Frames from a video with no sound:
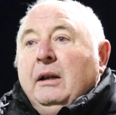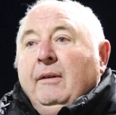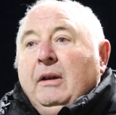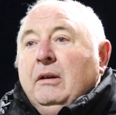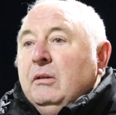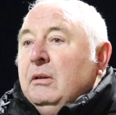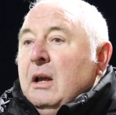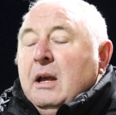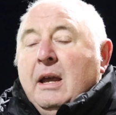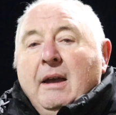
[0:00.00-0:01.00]
And,
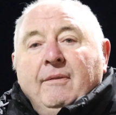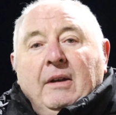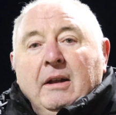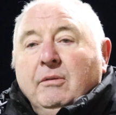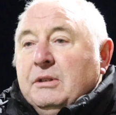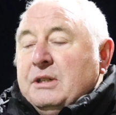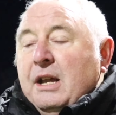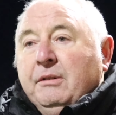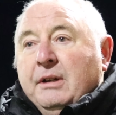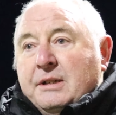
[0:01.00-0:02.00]
if anyone's
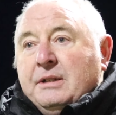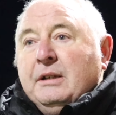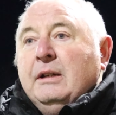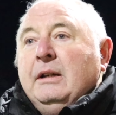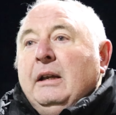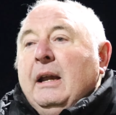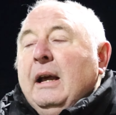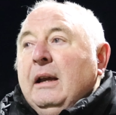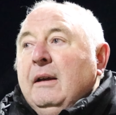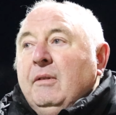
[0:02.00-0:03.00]
interested in
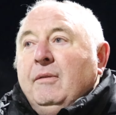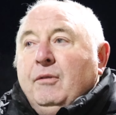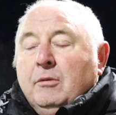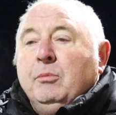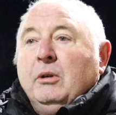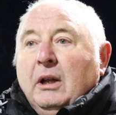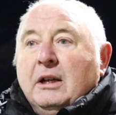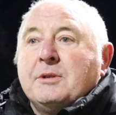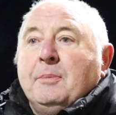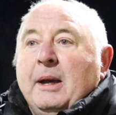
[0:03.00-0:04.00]
any of the football
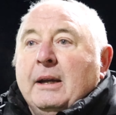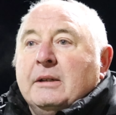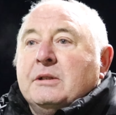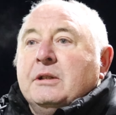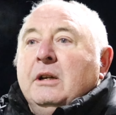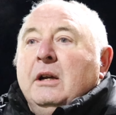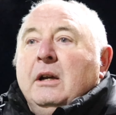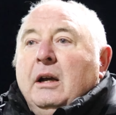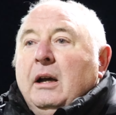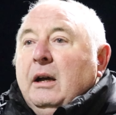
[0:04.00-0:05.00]
aspects,
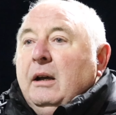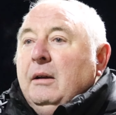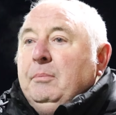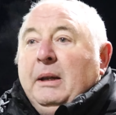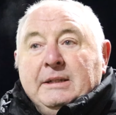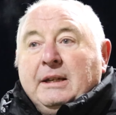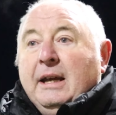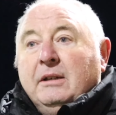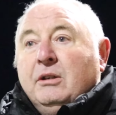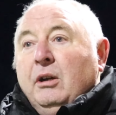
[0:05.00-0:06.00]
please
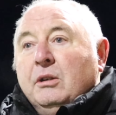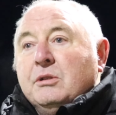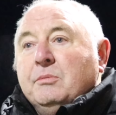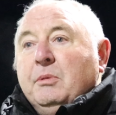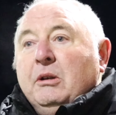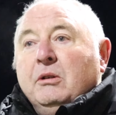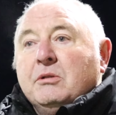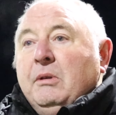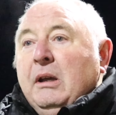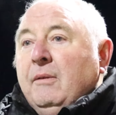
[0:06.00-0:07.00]
get in touch,
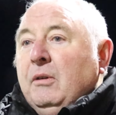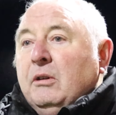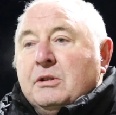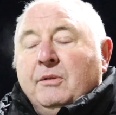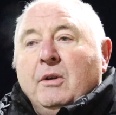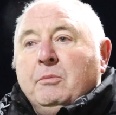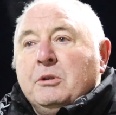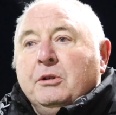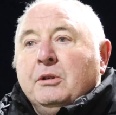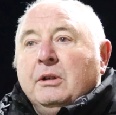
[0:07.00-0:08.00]
because we have lots of
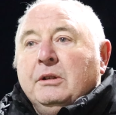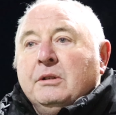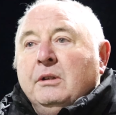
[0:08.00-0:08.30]
opportunities.